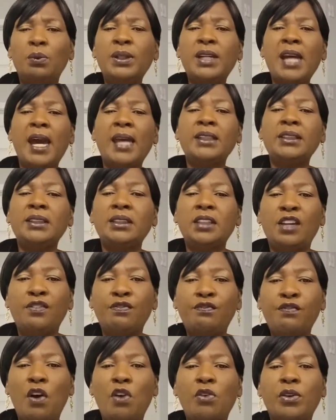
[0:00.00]
We got to stay
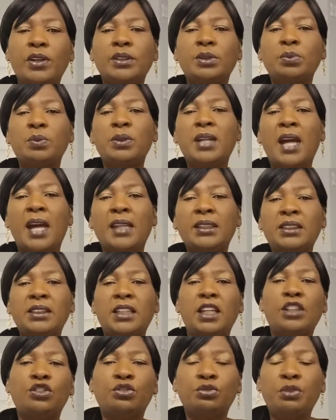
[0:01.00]
focused. We got to
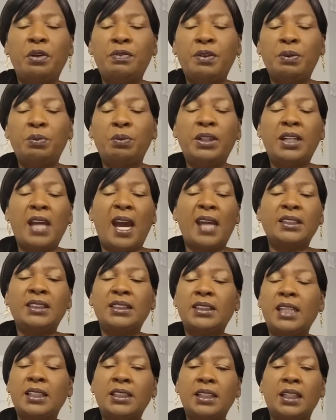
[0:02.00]
stay driven. We got to
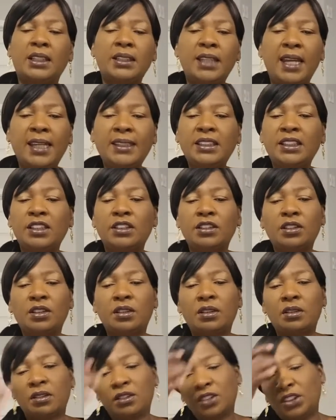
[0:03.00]
stay connected to
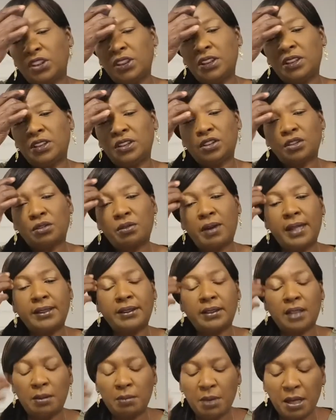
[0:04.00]
the, Jesus
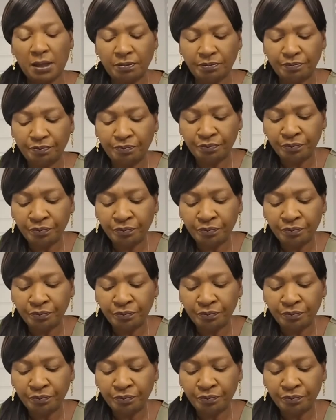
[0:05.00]
Christ. Amen?